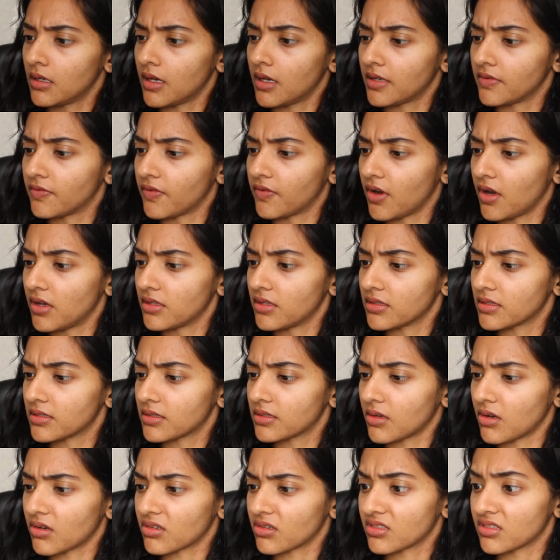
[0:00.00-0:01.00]

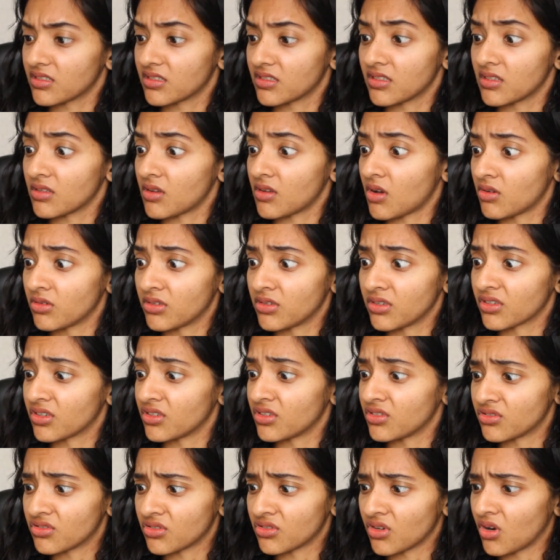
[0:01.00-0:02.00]
Advanced Oxygen Odor
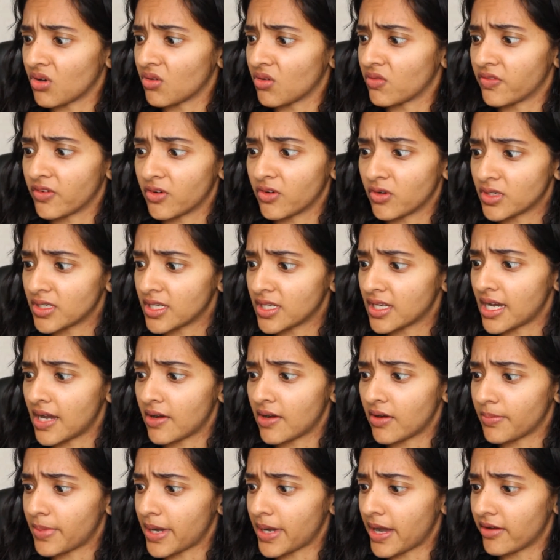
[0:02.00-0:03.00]
Control 48
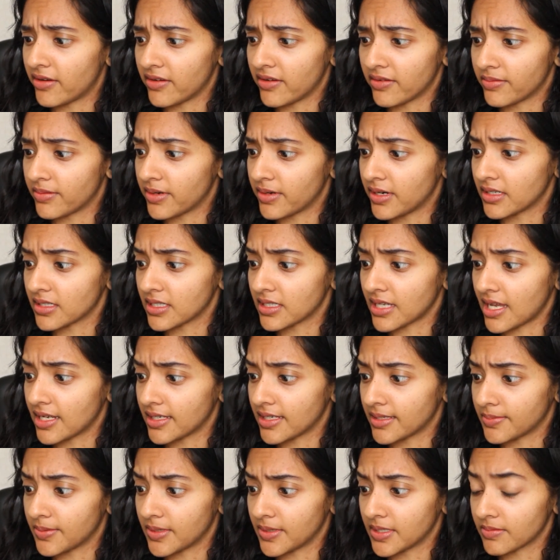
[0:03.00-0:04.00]
Hour Powder Fresh
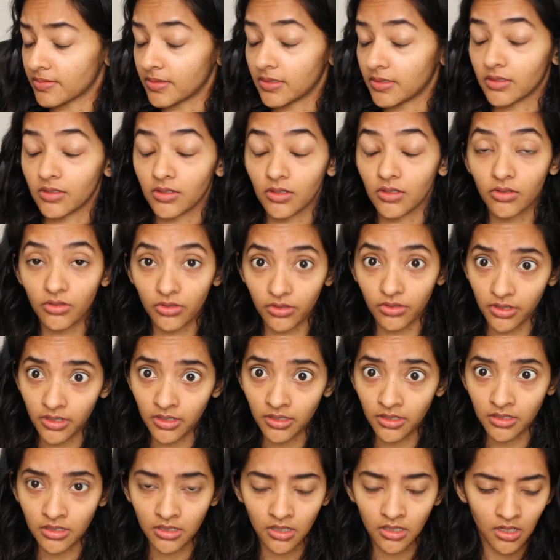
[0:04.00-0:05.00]
Antiperspirant
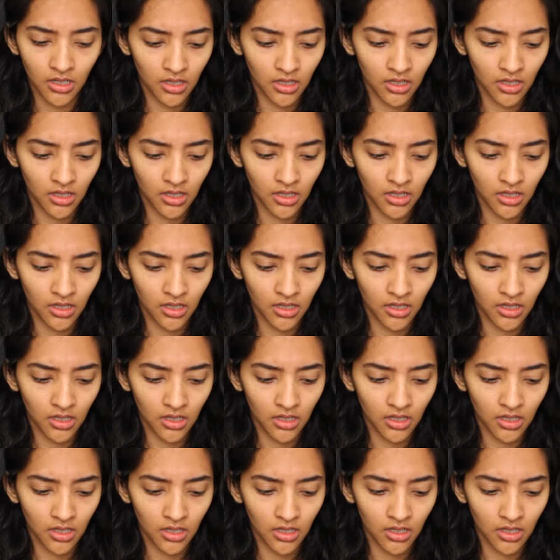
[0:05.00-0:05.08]
Deodorant.